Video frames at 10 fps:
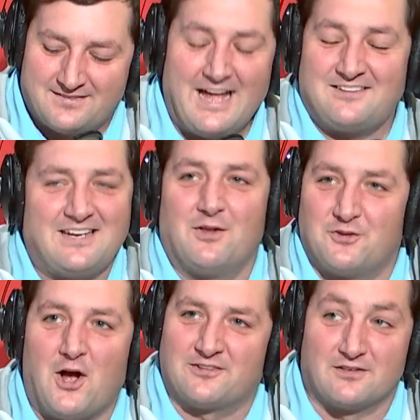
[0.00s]
That
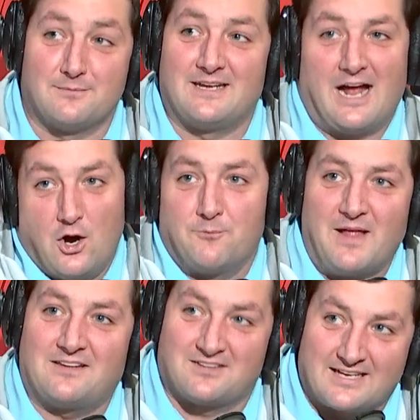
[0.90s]
sounds awesome to me, and I hope
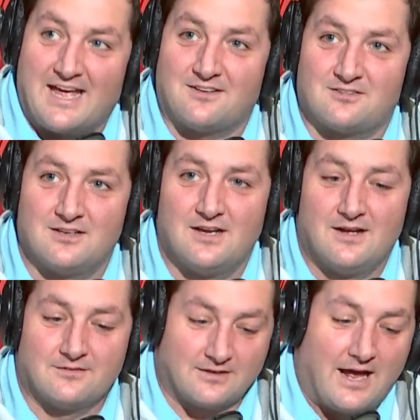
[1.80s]
that's the case
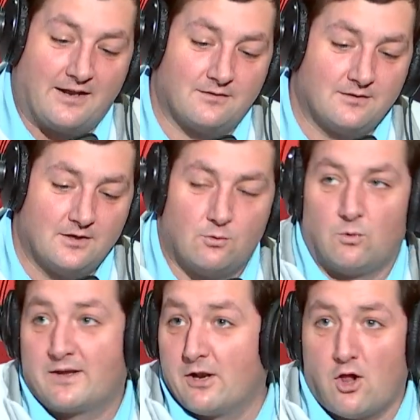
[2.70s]
tonight.
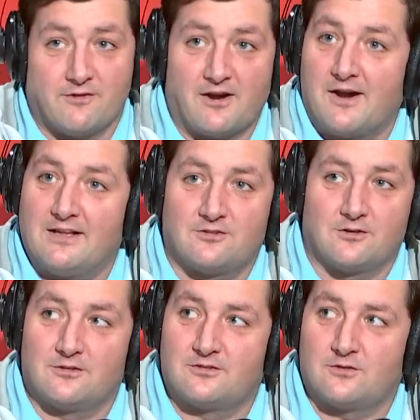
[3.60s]
We'll get all of our
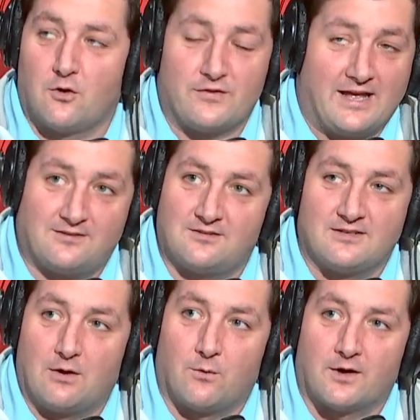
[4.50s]
answers on the
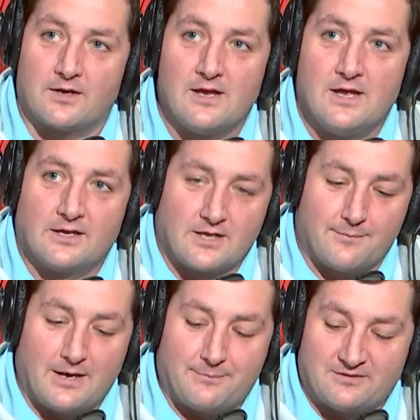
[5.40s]
SEC Network
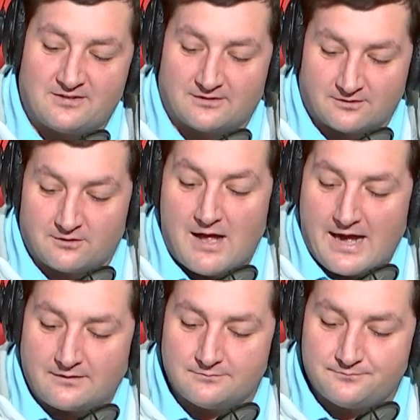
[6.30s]
coming up at 6
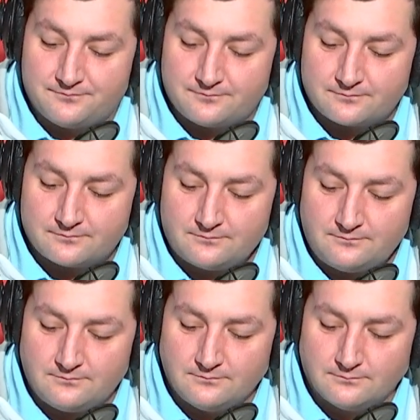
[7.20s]
o'clock.
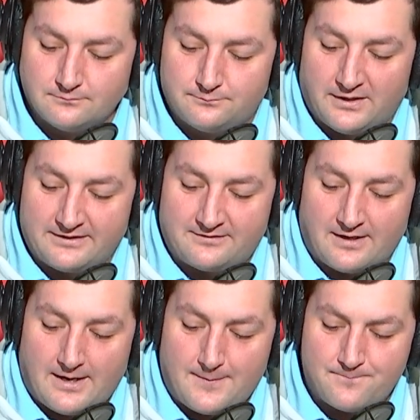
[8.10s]
But
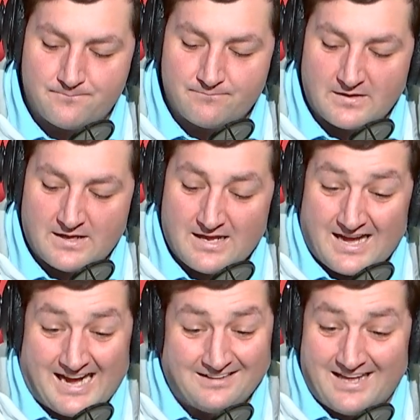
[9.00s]

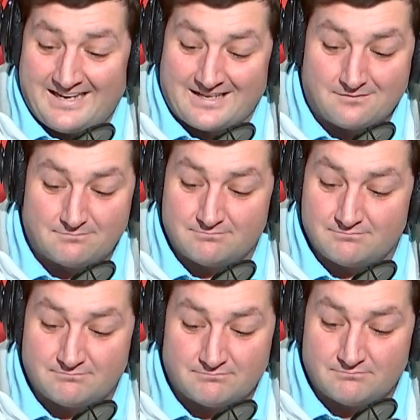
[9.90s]
I like it.
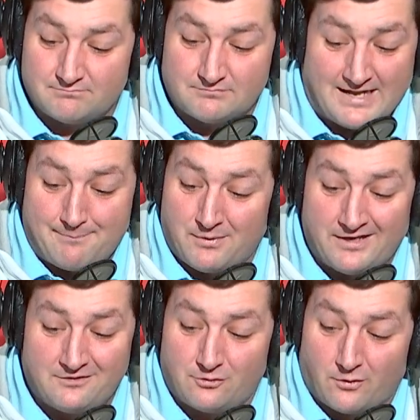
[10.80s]
Not
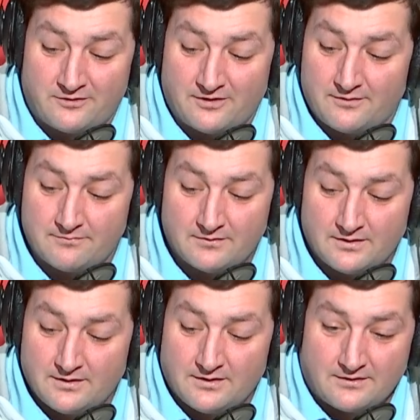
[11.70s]
playing Georgia,
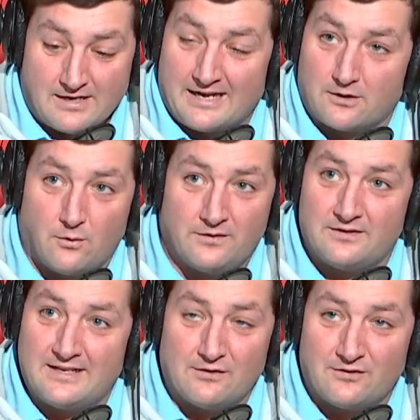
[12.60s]
not going
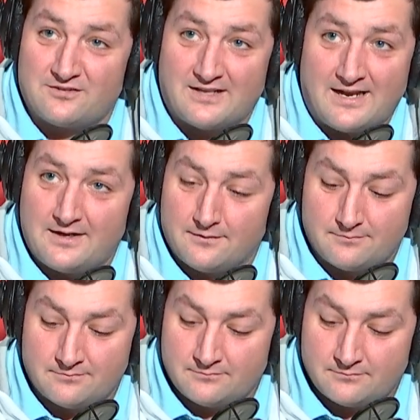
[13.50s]
to Neyland
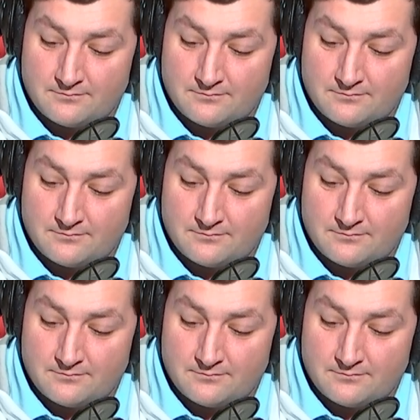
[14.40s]
Stadium,